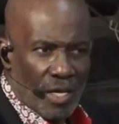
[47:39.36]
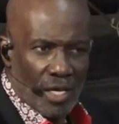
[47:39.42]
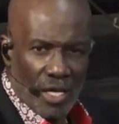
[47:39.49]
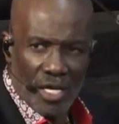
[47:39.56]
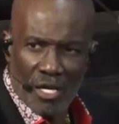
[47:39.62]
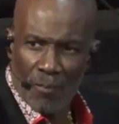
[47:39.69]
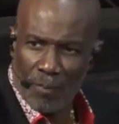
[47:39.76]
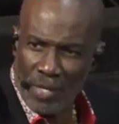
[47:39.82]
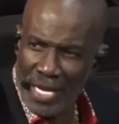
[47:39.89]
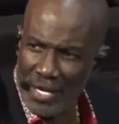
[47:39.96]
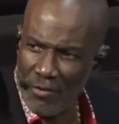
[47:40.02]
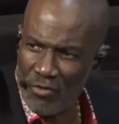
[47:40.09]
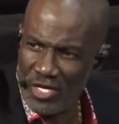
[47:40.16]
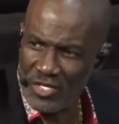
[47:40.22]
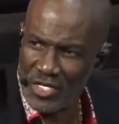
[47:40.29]
in a
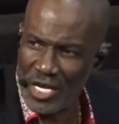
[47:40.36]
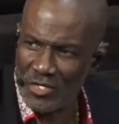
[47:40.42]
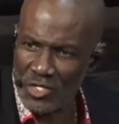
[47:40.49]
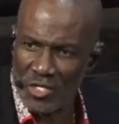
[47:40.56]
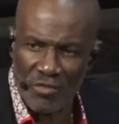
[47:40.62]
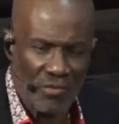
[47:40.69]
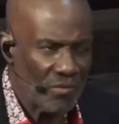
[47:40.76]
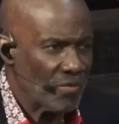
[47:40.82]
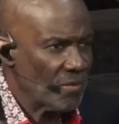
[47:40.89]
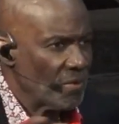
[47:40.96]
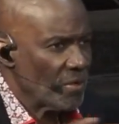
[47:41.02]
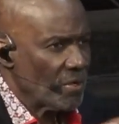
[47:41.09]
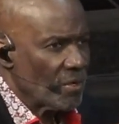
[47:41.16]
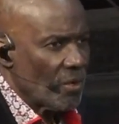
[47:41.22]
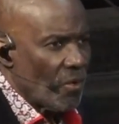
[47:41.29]
plenary session,
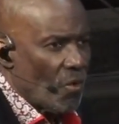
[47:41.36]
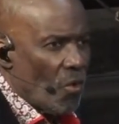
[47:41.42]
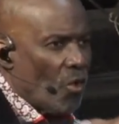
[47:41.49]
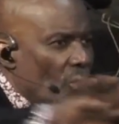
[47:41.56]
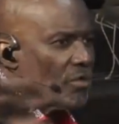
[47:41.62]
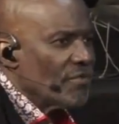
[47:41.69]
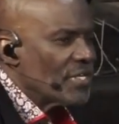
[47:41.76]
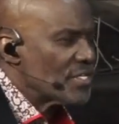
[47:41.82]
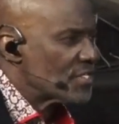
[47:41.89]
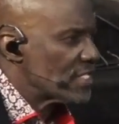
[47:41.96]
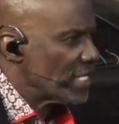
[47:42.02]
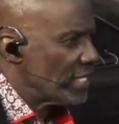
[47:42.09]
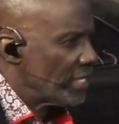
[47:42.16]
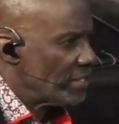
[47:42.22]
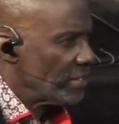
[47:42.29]
all of us
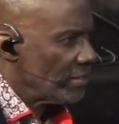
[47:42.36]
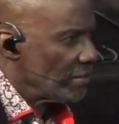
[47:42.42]
together.